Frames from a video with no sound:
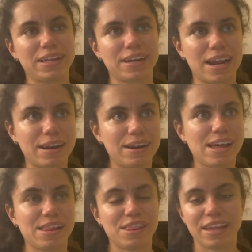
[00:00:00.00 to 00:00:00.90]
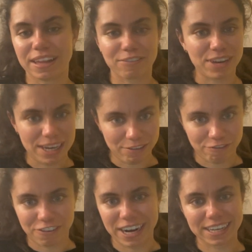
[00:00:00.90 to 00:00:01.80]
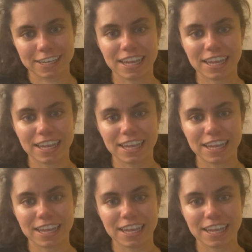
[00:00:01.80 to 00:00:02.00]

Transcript: and things feeling fresh